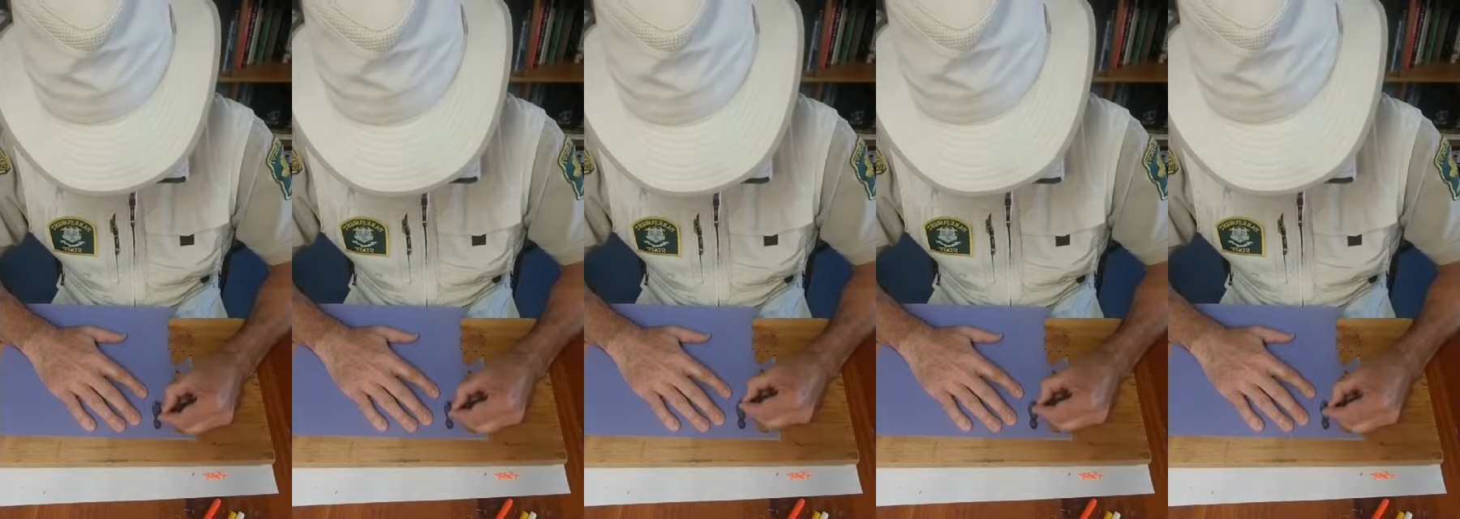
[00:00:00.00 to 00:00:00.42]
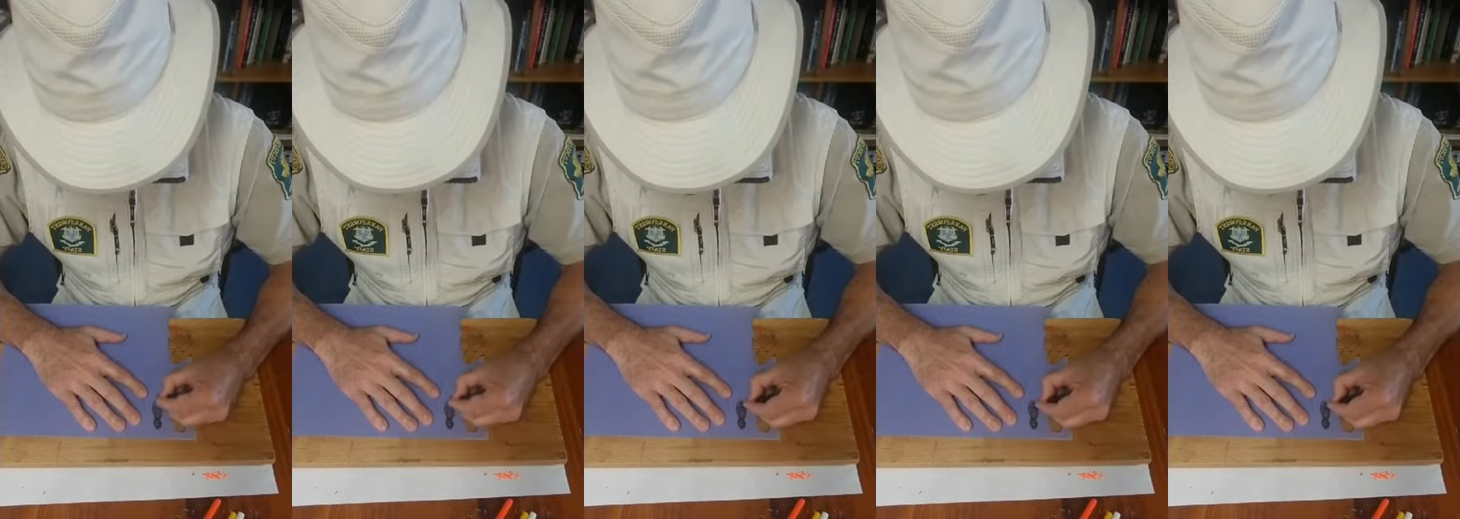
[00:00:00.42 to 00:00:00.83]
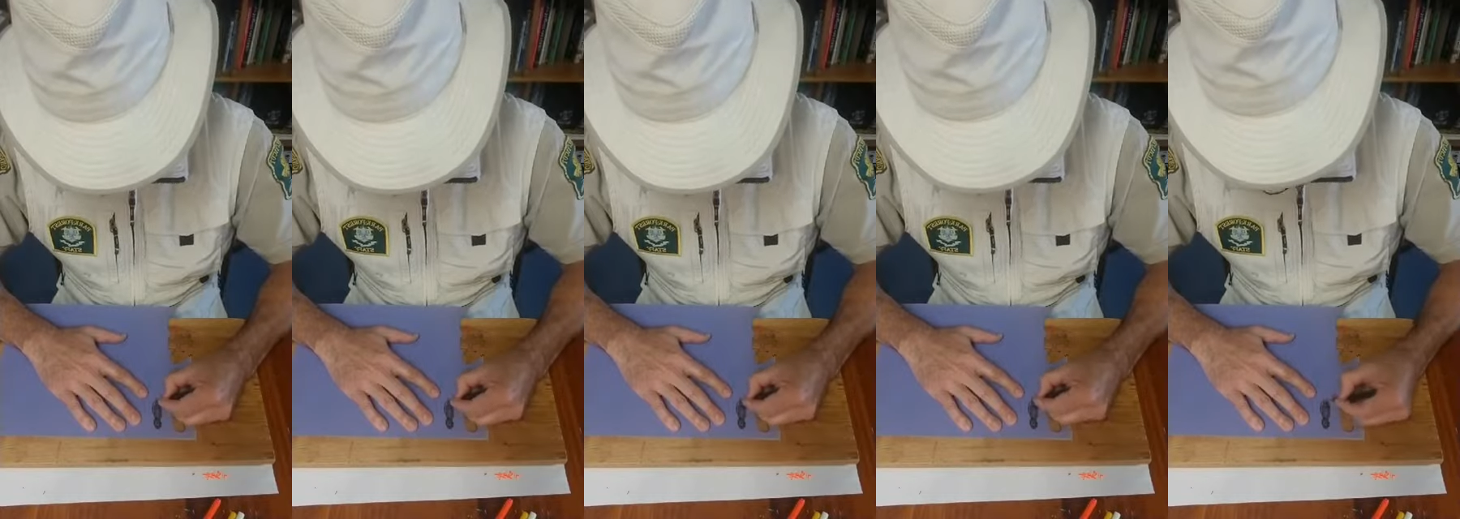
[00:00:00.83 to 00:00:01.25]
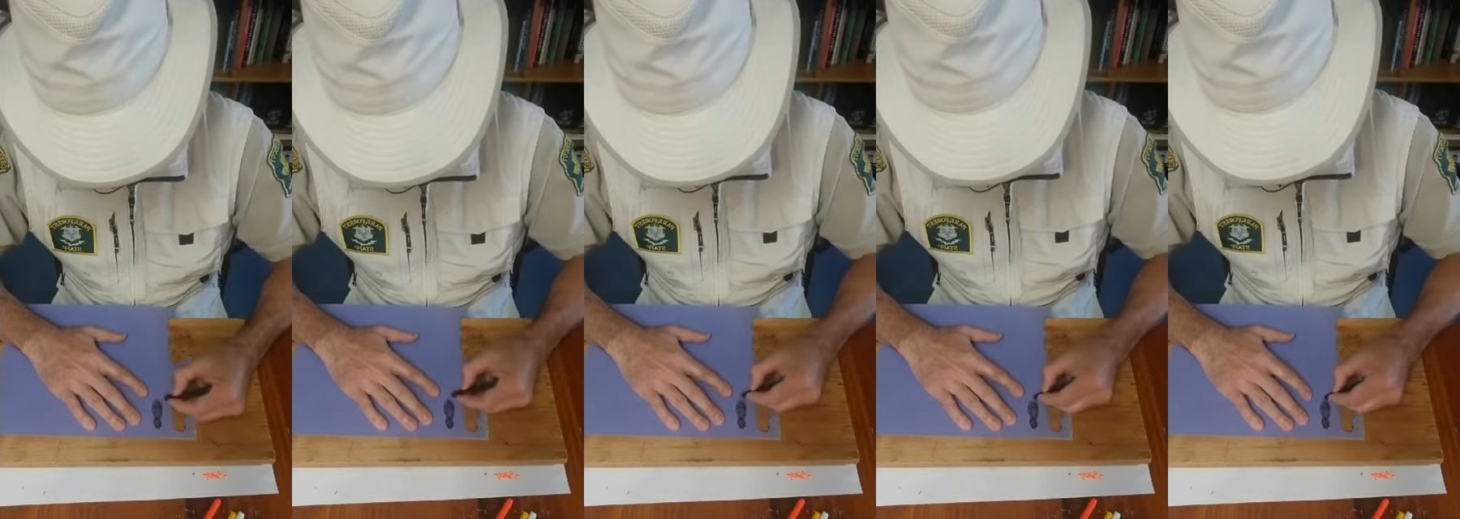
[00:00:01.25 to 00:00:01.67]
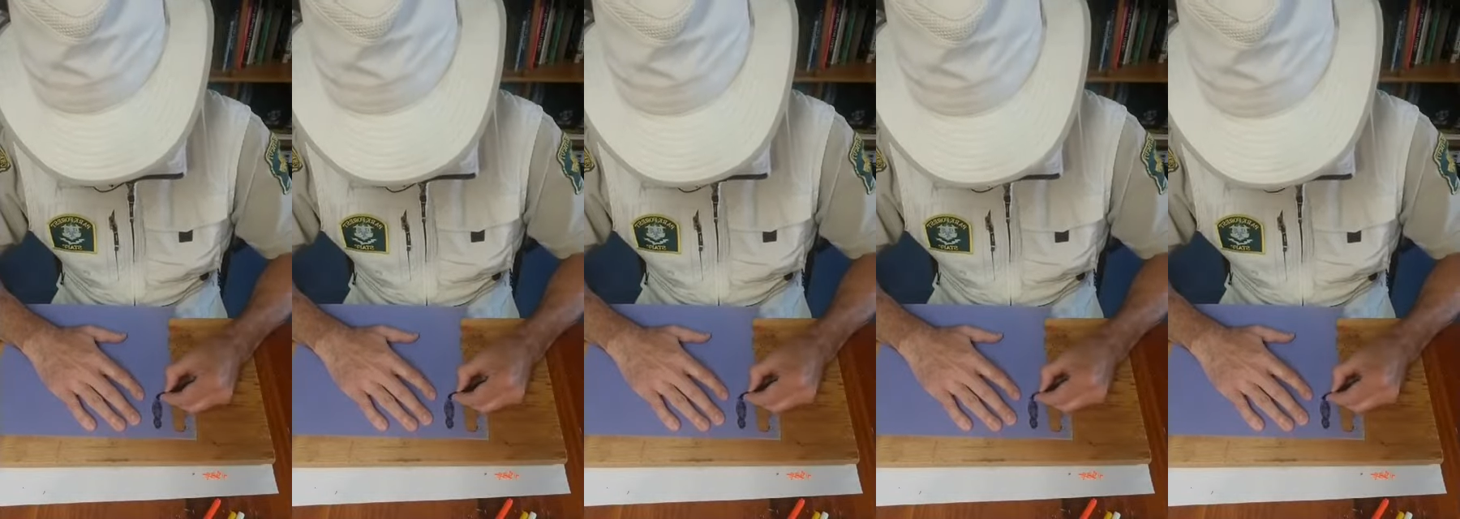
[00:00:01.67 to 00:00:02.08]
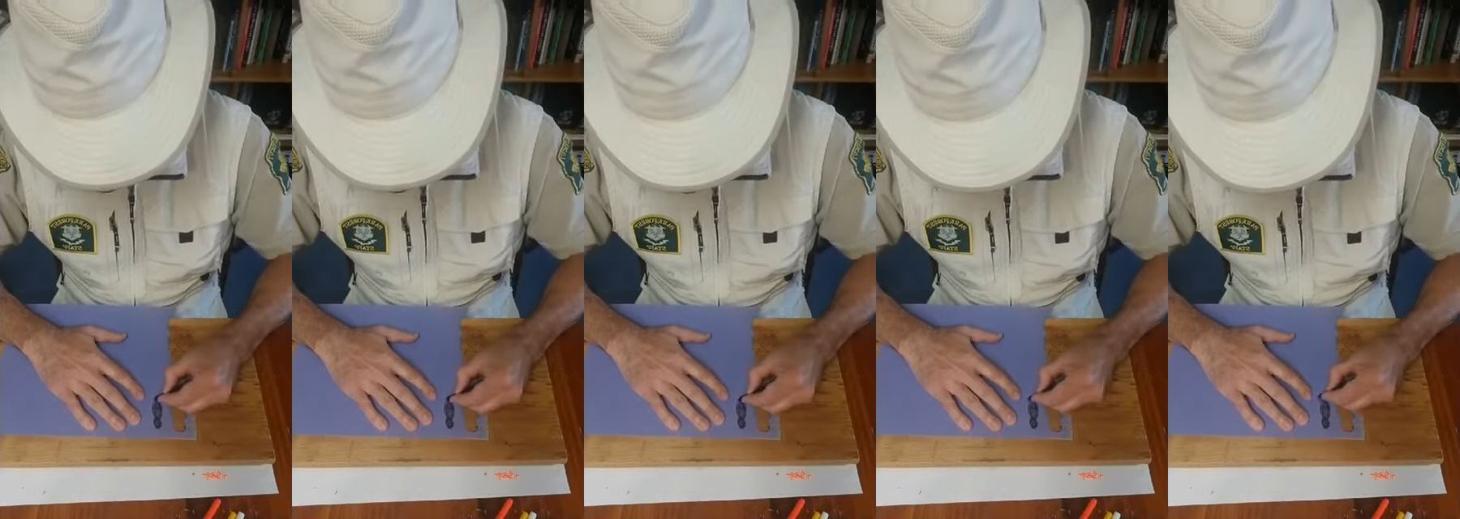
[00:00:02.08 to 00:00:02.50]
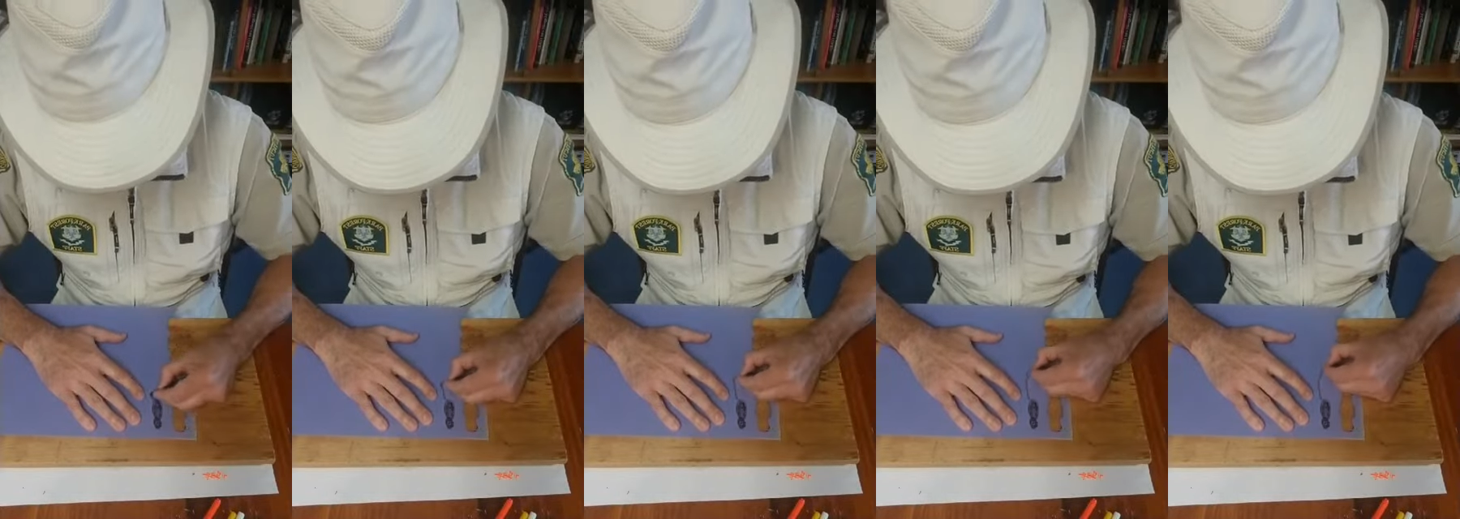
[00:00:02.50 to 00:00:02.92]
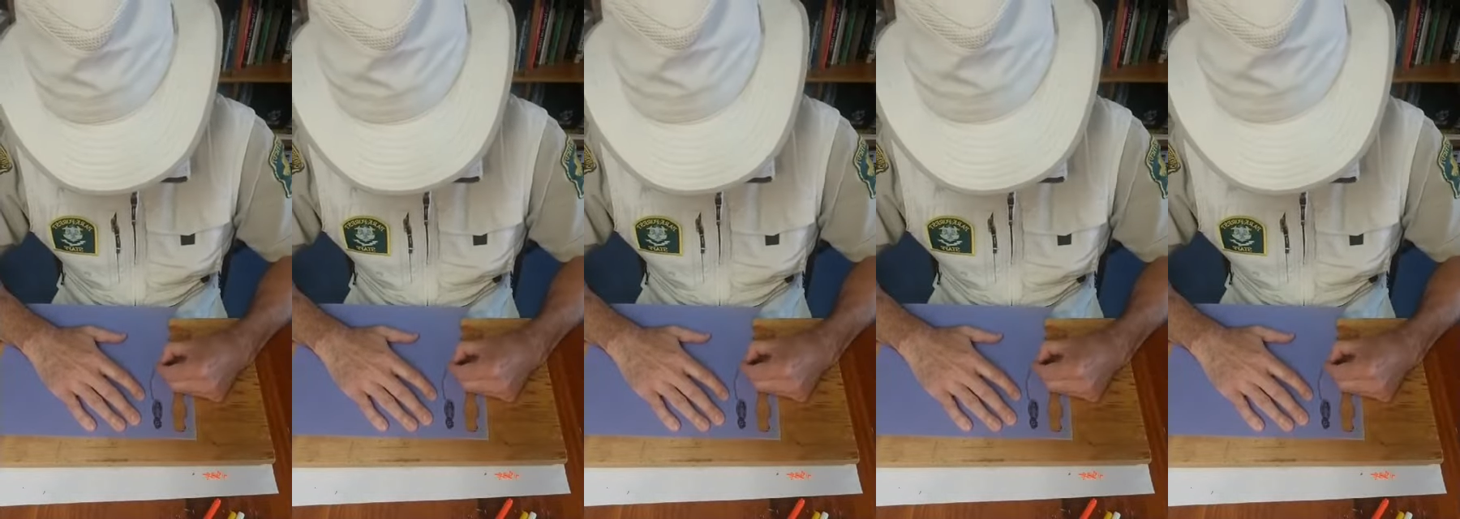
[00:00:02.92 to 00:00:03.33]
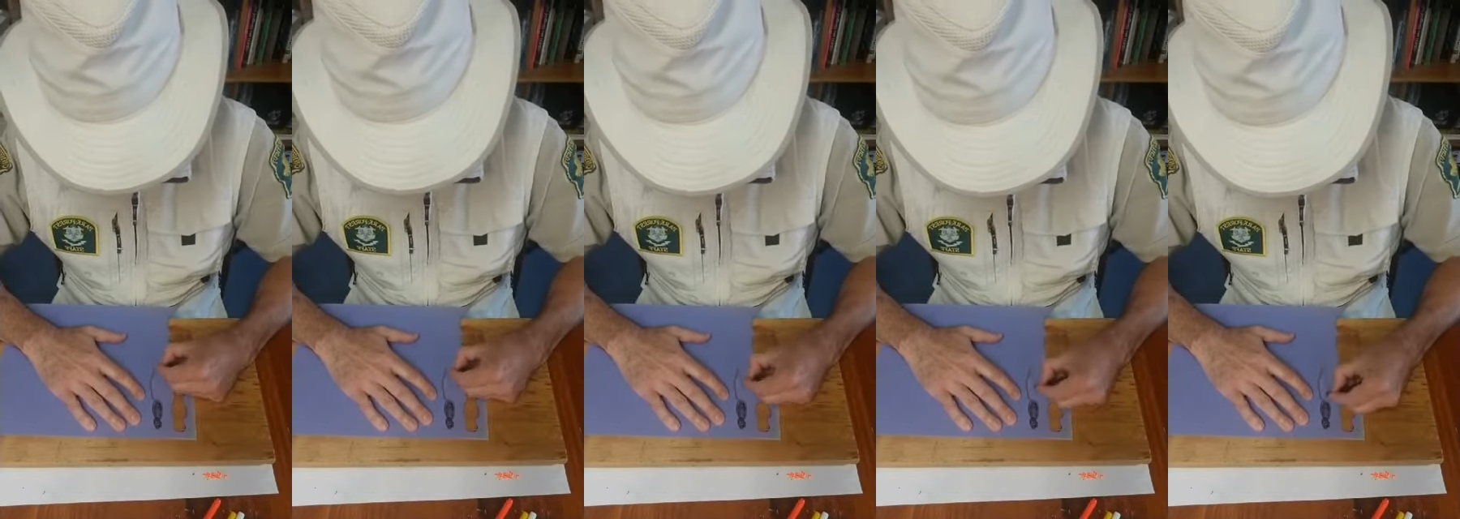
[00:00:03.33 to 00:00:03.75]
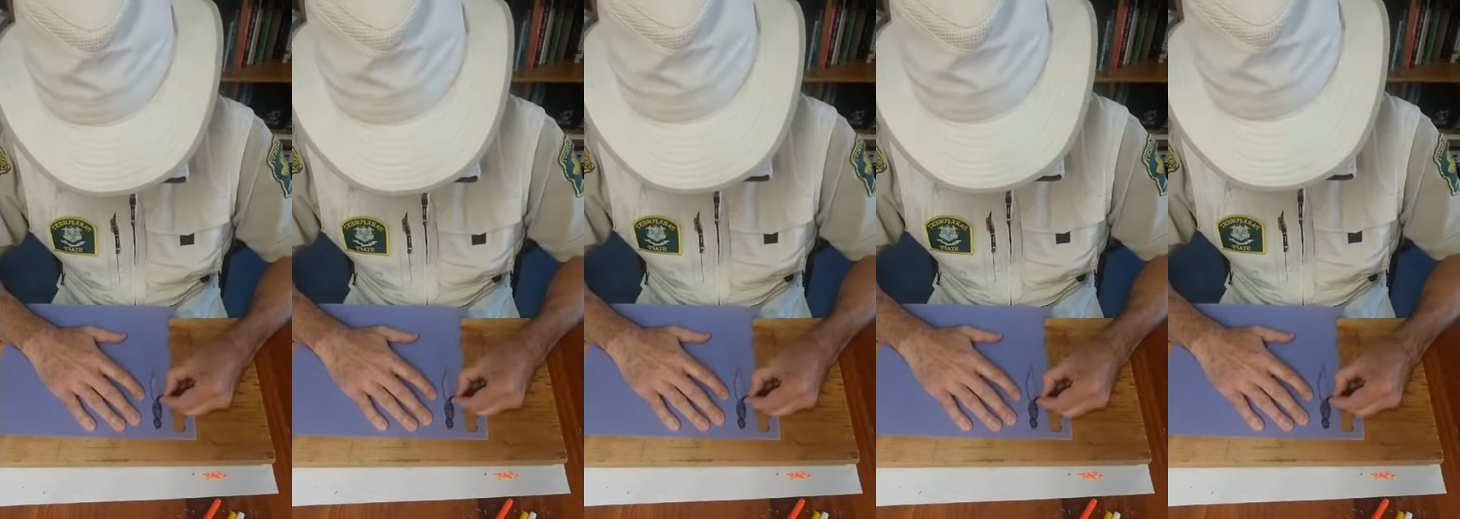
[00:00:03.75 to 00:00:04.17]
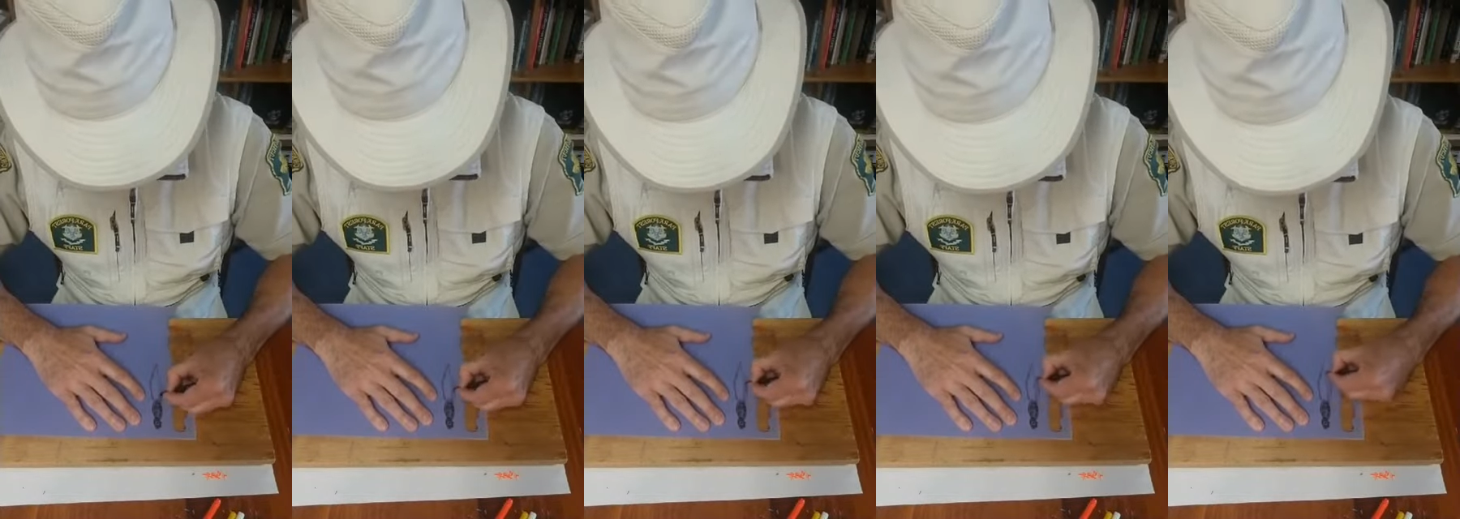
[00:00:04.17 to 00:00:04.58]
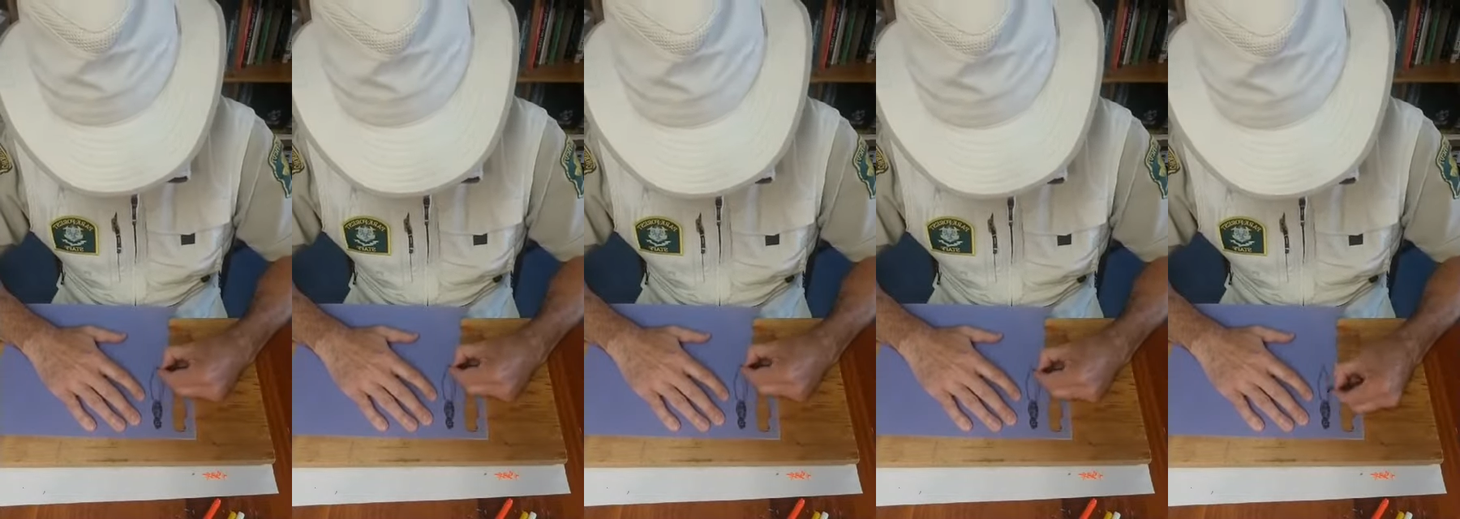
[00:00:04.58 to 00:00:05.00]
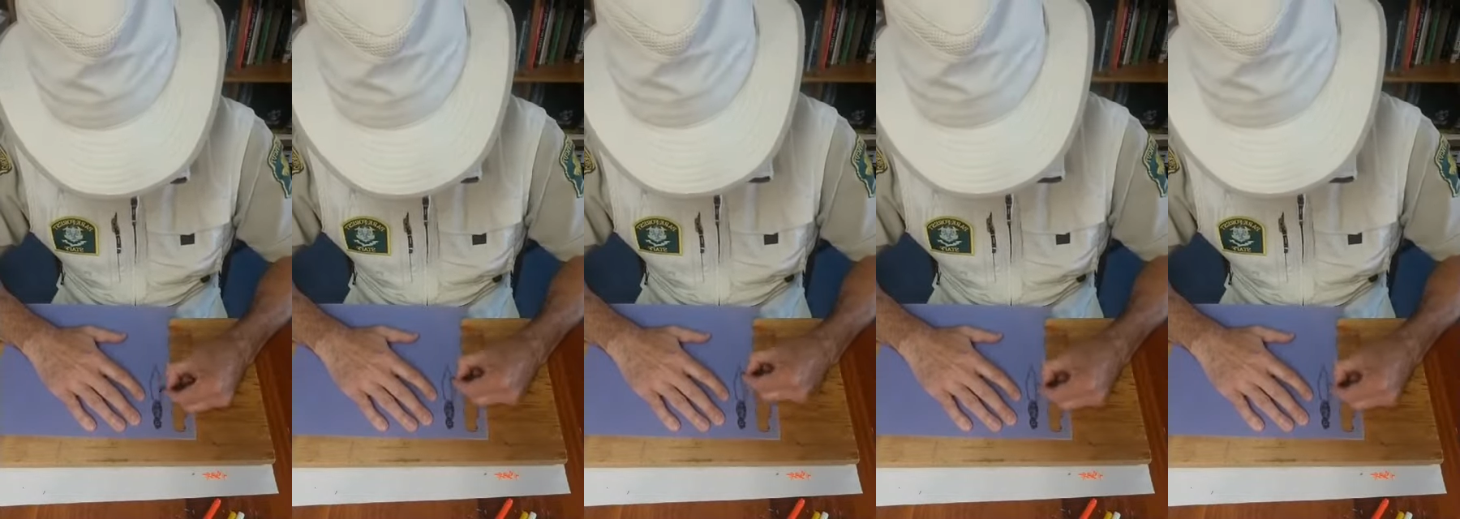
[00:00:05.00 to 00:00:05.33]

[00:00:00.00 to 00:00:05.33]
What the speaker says: Nobody's mouth can be seen.